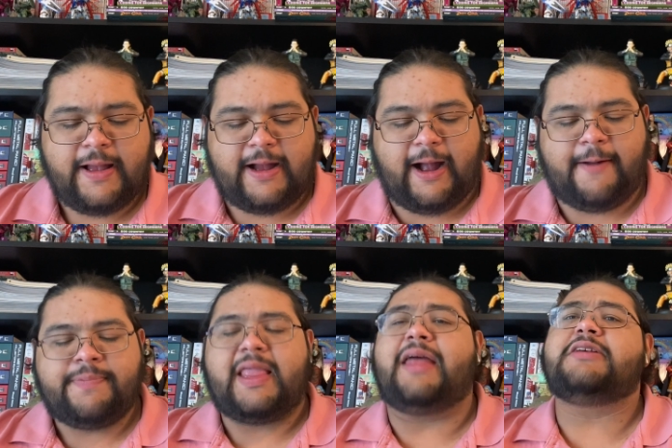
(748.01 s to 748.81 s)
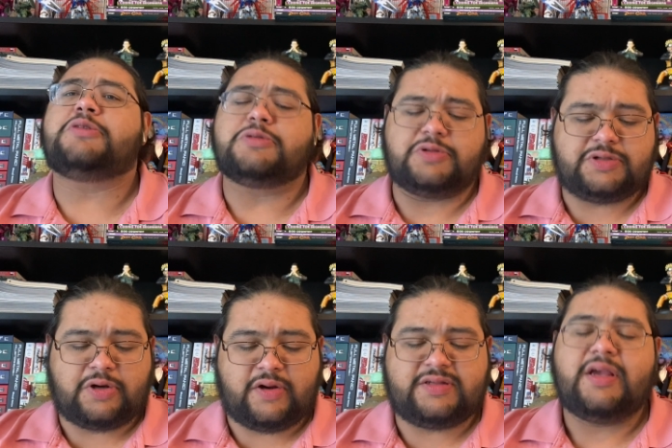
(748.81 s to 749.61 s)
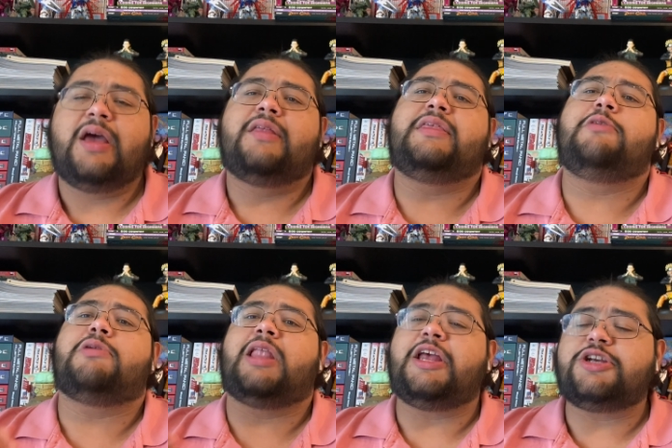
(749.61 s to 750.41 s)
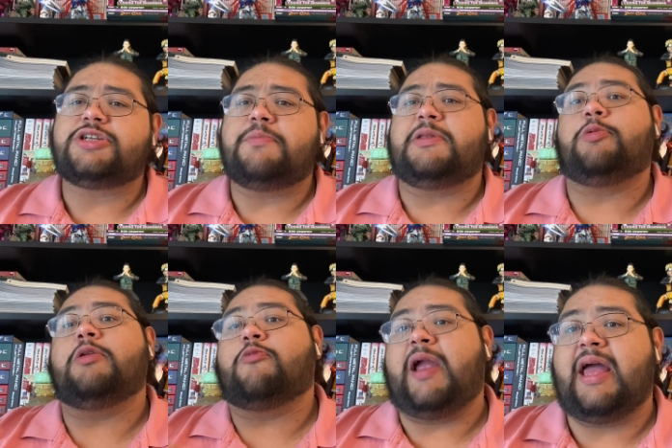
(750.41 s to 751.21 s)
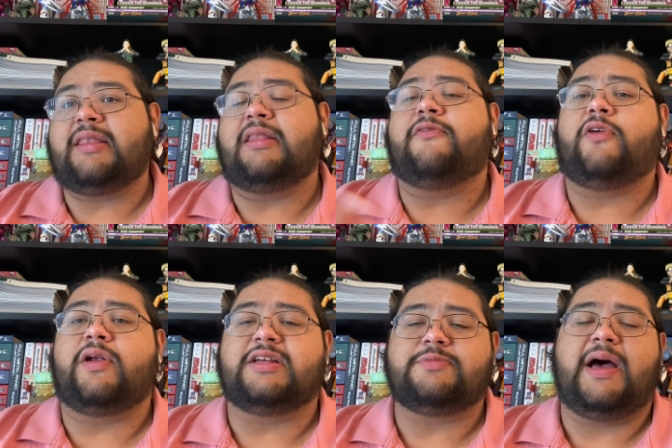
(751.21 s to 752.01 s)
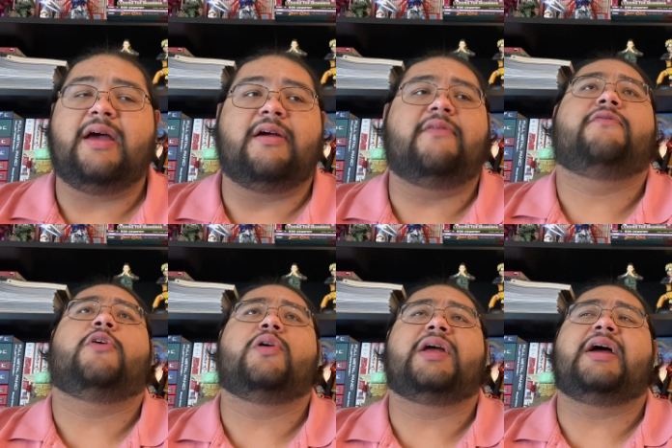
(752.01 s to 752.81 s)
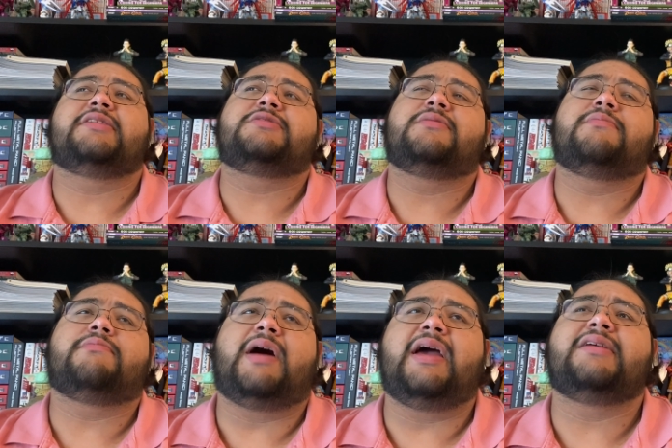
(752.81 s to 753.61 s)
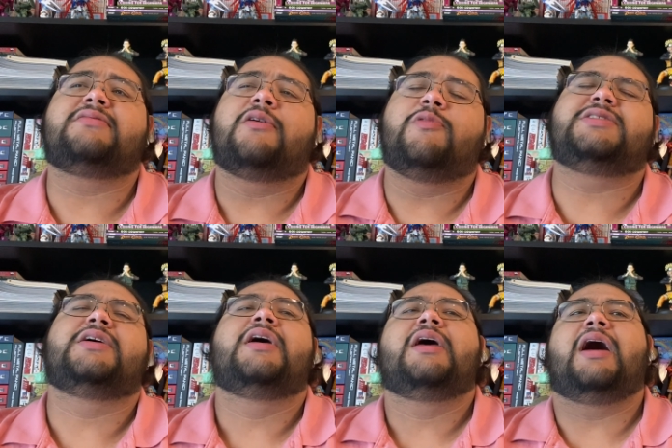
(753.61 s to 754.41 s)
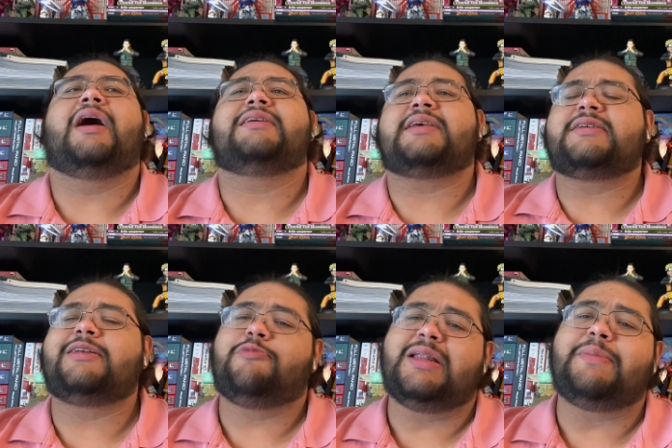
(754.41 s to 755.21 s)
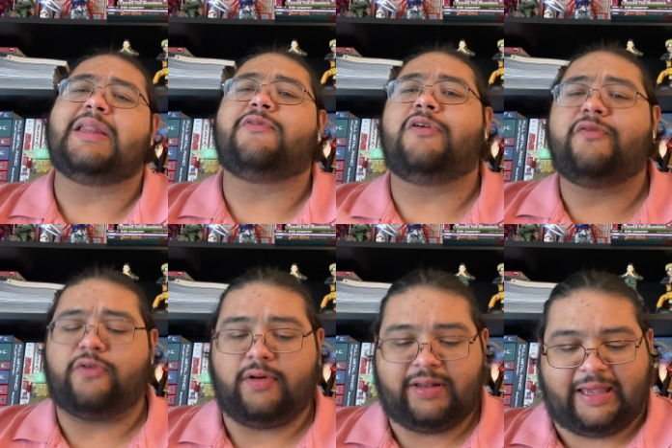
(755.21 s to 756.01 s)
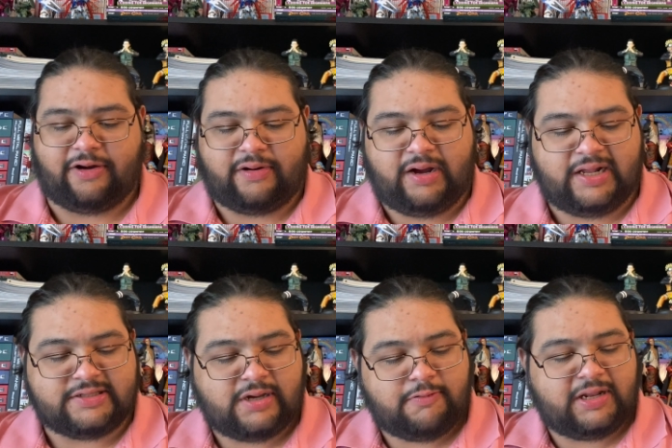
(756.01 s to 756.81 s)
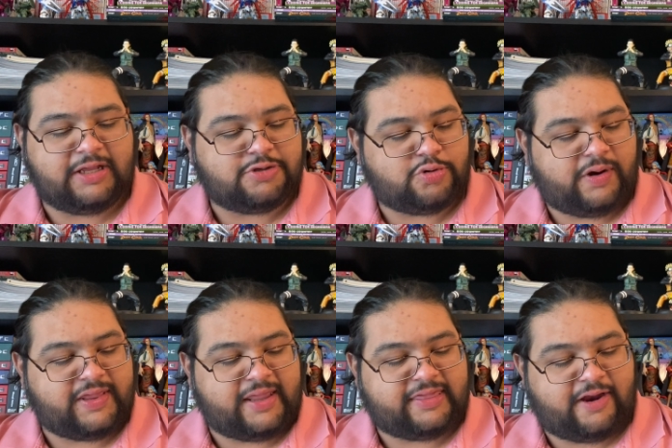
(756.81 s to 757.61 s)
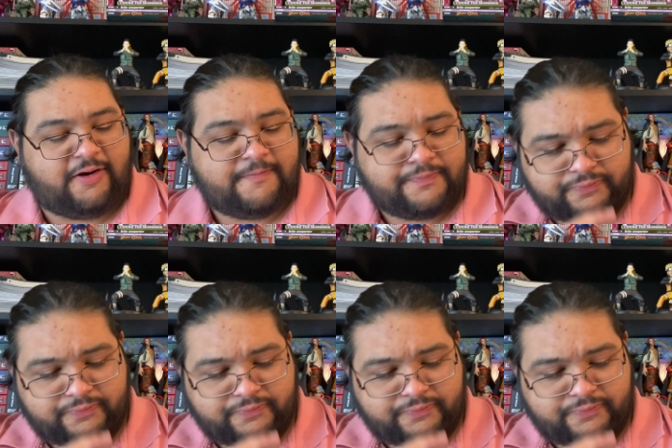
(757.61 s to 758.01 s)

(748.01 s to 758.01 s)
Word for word: Uh, and this also starts the relationship between Rand and the Fardas, uh, Fardas Mize, which uh, is actually really meaningful for later on. So I really enjoy that there.